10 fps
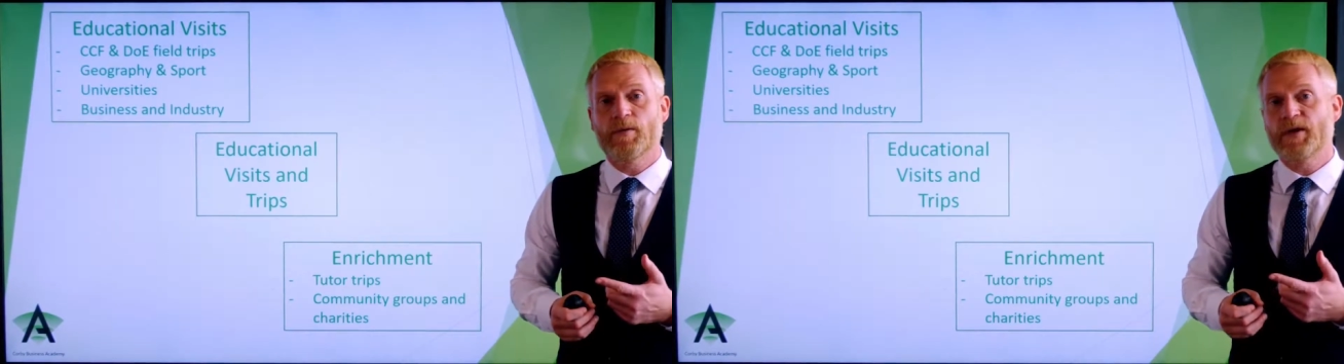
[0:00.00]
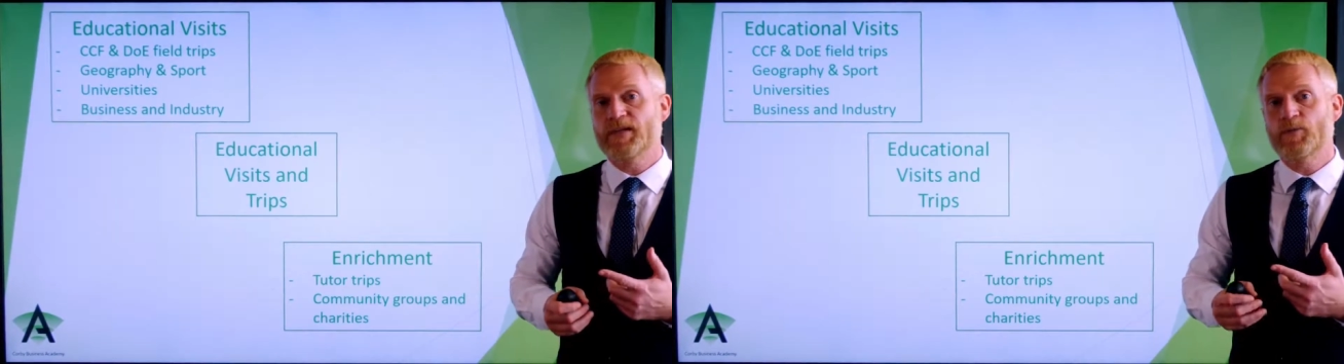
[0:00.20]

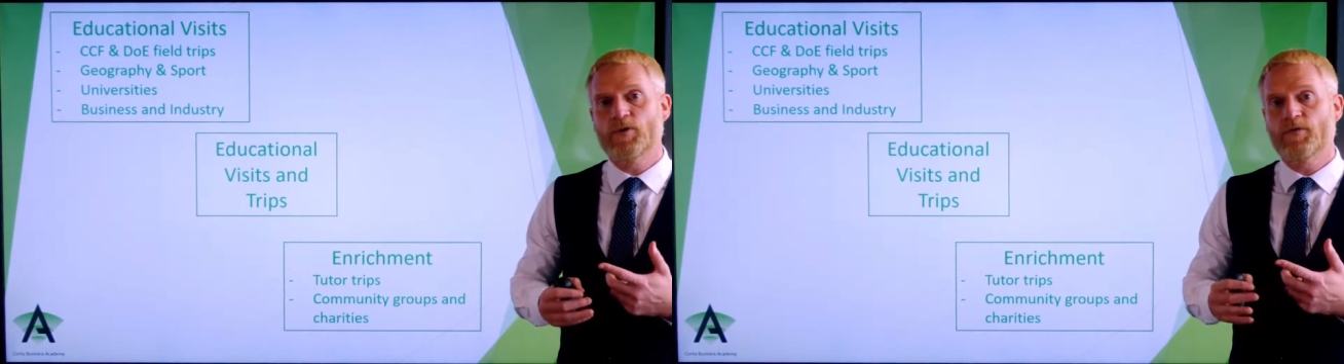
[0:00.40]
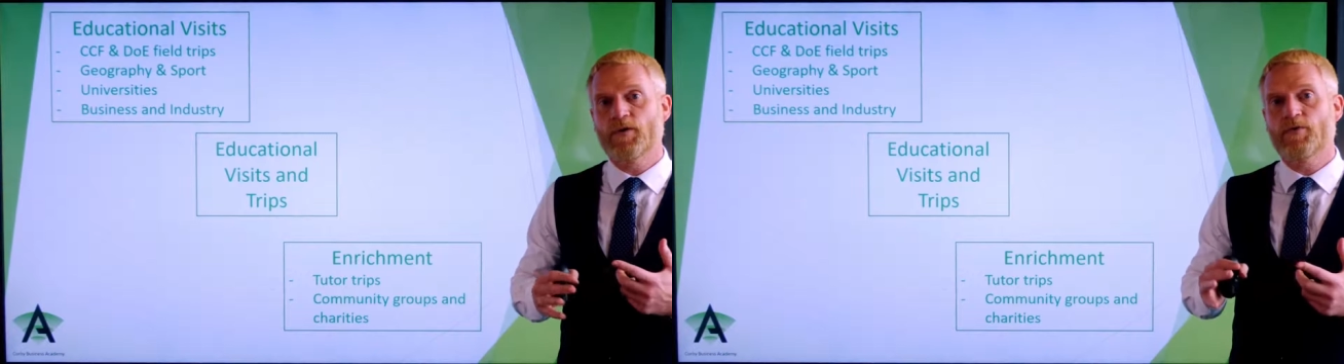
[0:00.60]
is
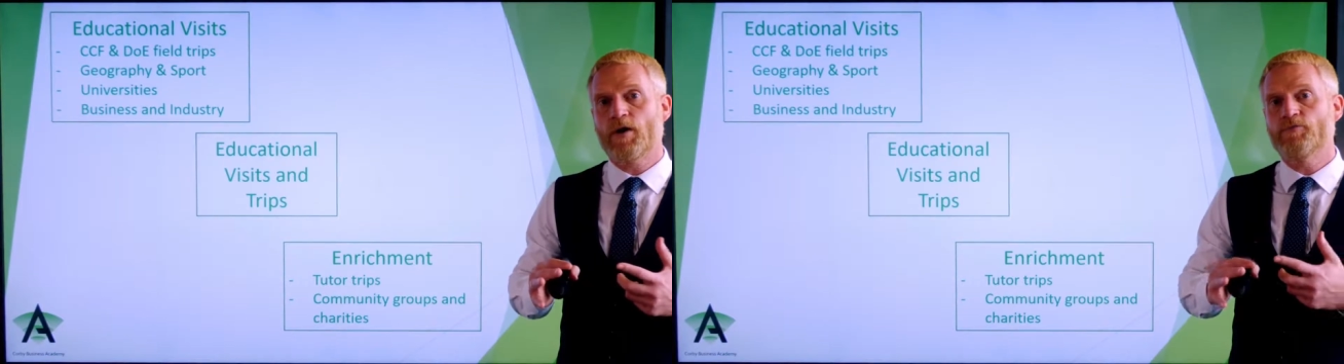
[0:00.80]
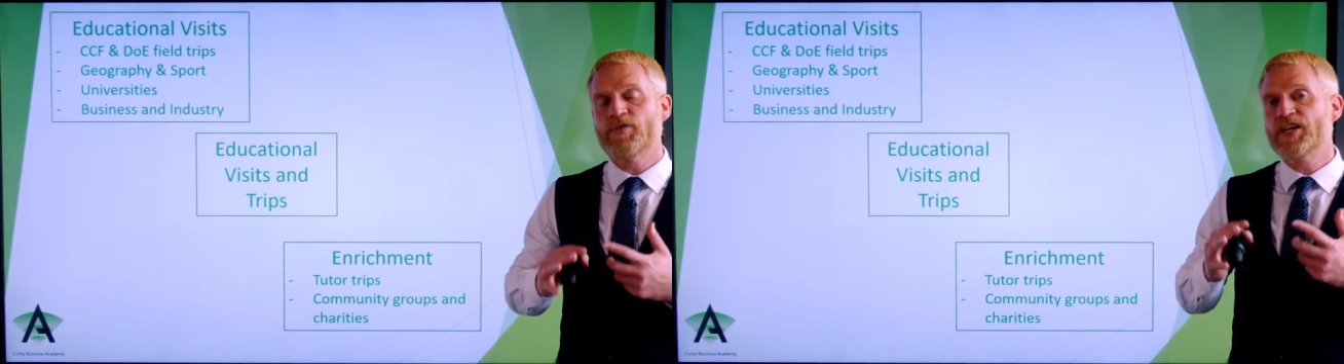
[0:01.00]
more of
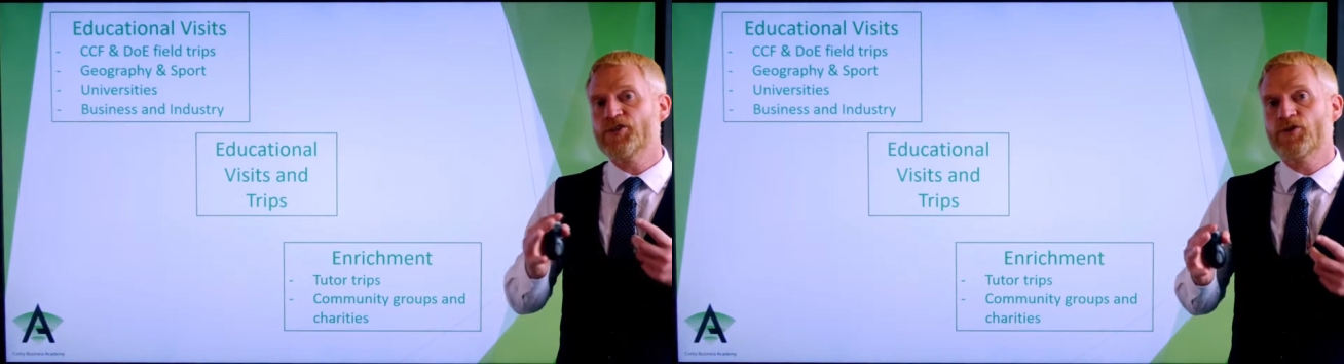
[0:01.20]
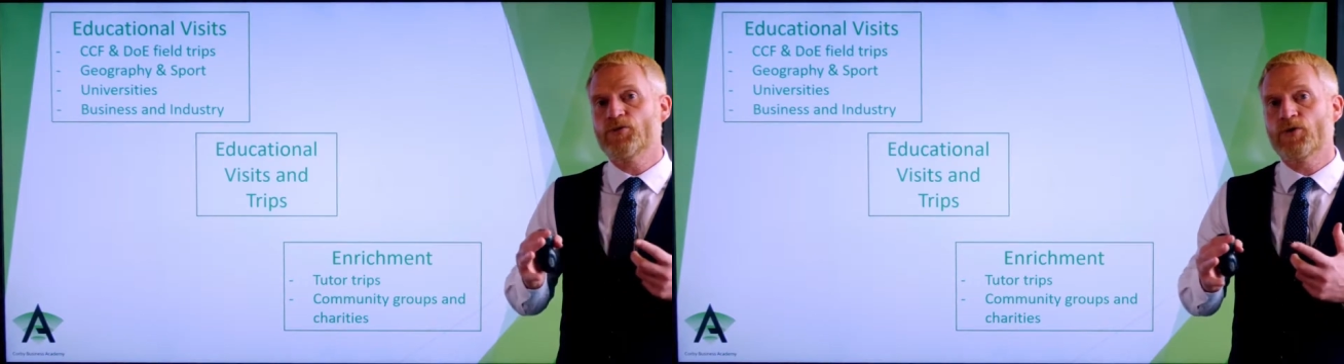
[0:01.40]
a
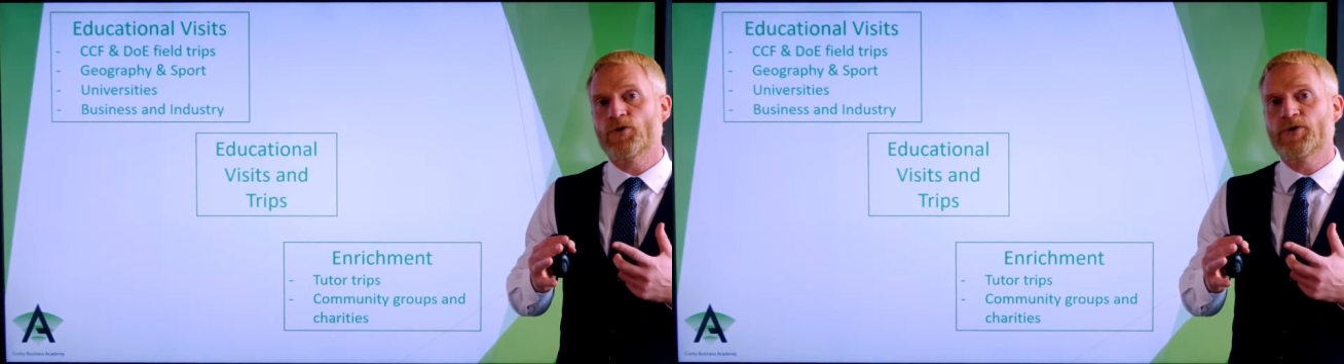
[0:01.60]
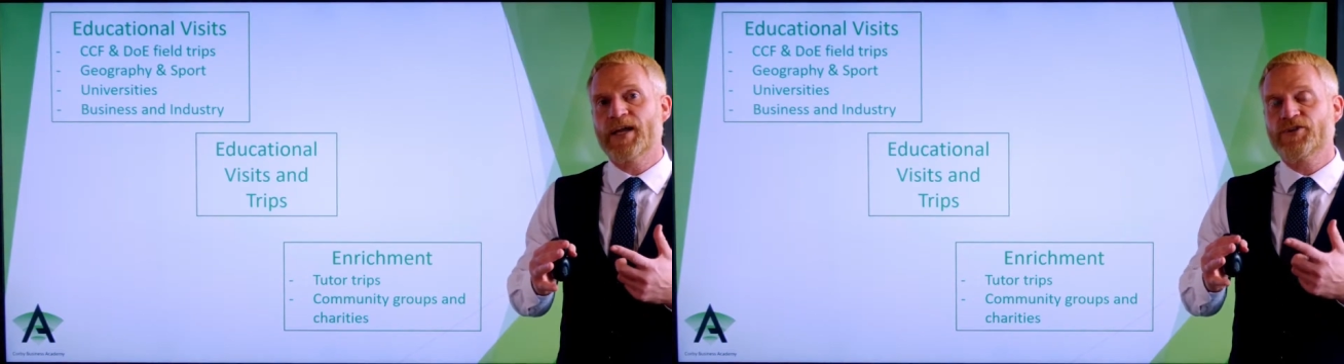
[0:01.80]
regional
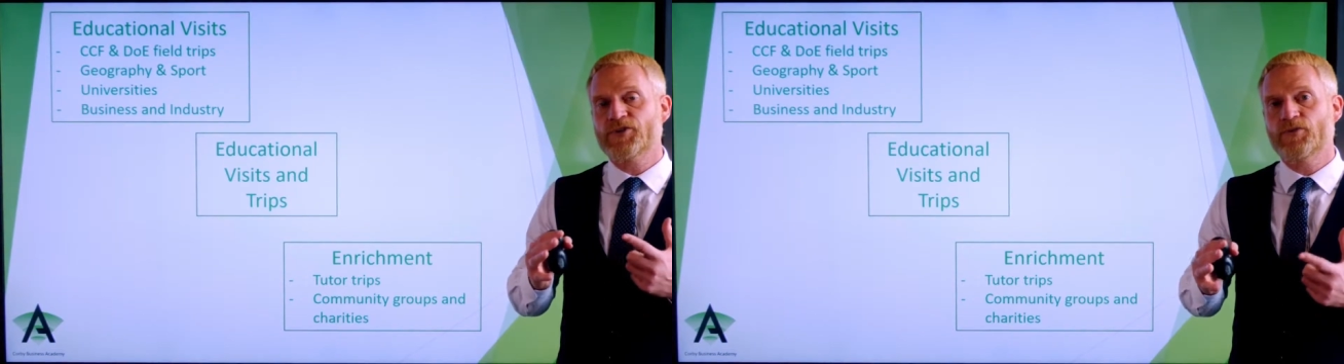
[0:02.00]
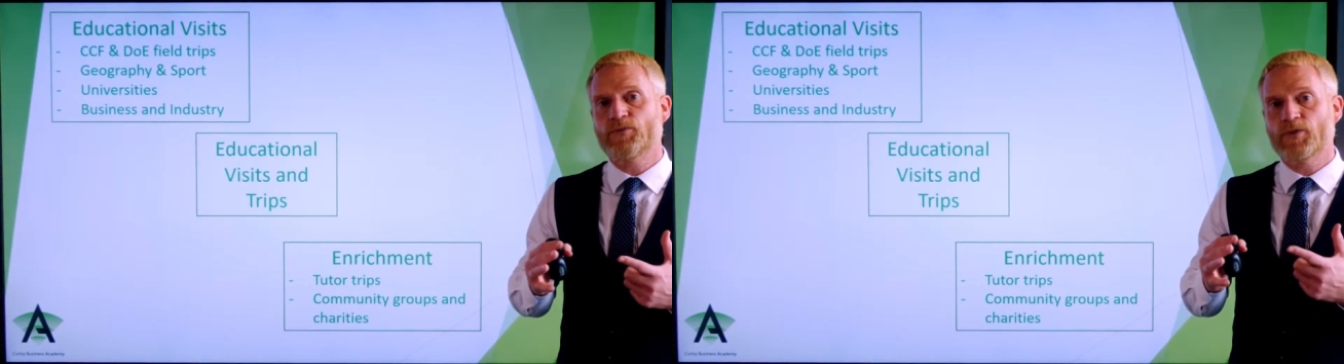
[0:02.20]
or
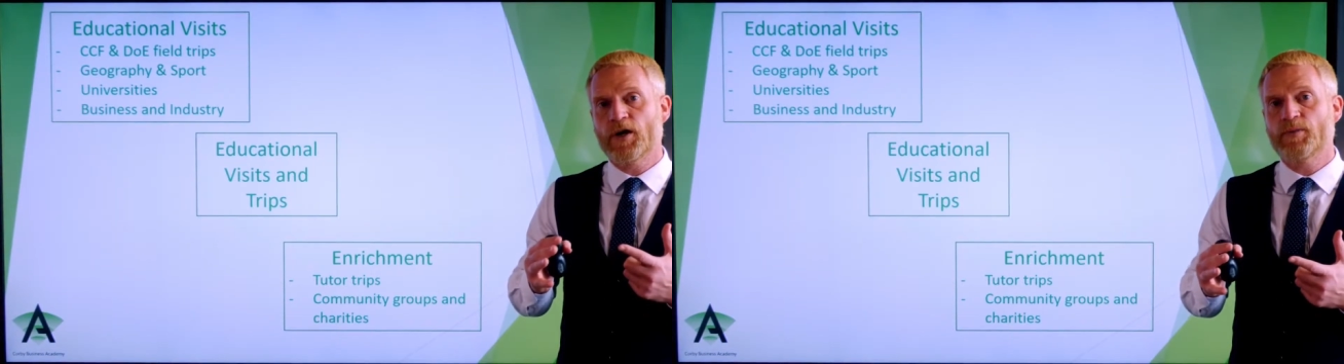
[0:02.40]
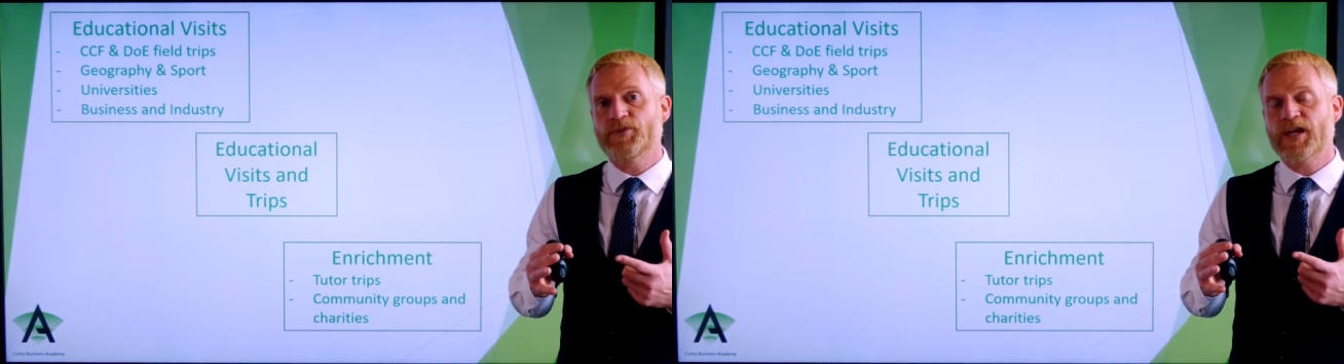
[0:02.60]
national
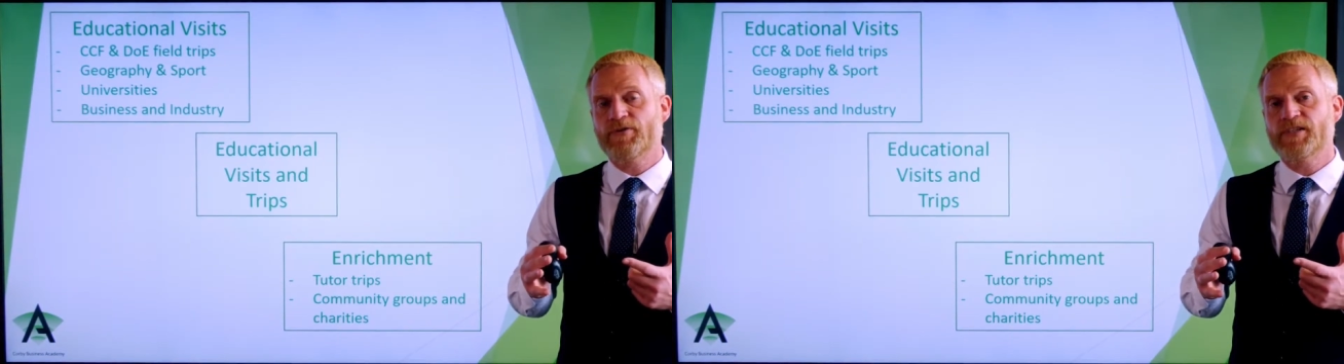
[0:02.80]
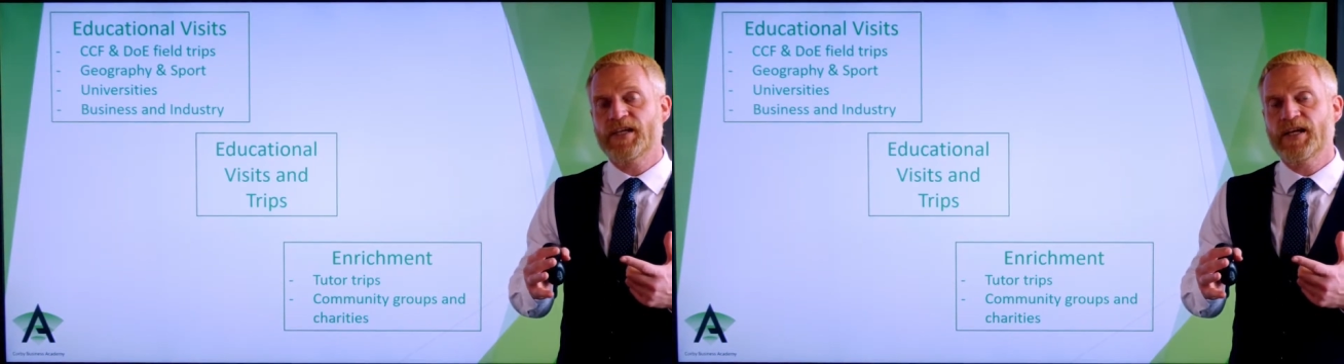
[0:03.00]

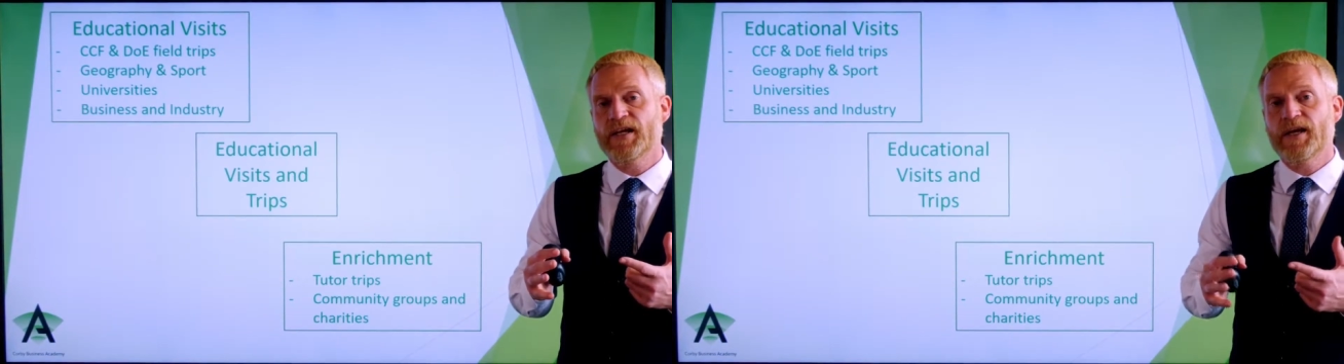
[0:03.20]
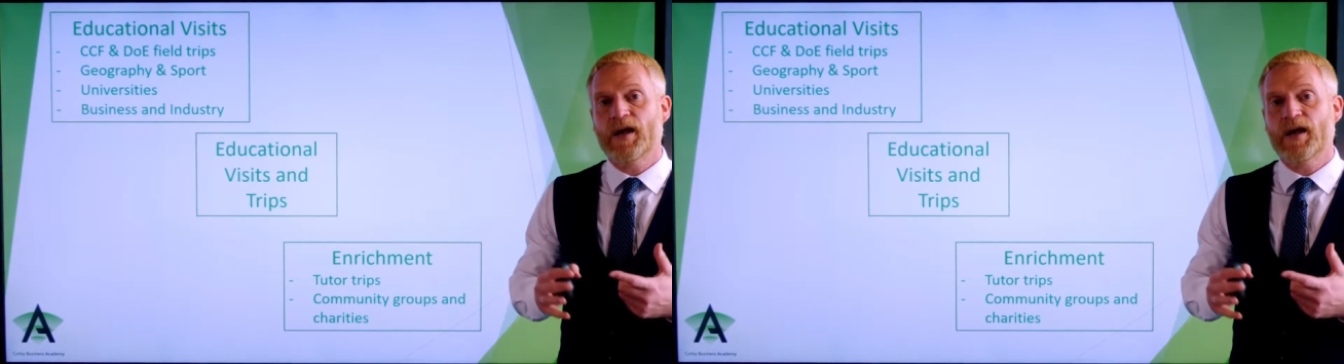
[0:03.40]
charity,